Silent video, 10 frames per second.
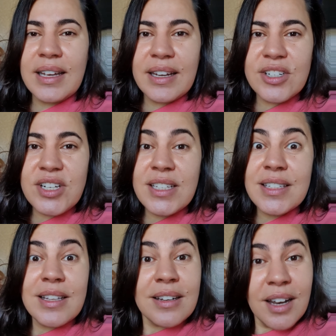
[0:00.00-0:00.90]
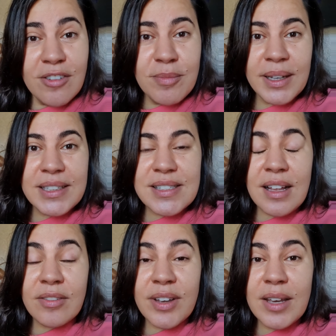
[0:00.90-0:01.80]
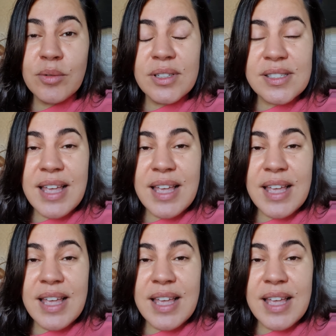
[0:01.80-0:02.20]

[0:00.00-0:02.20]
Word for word: actually didn't love myself it was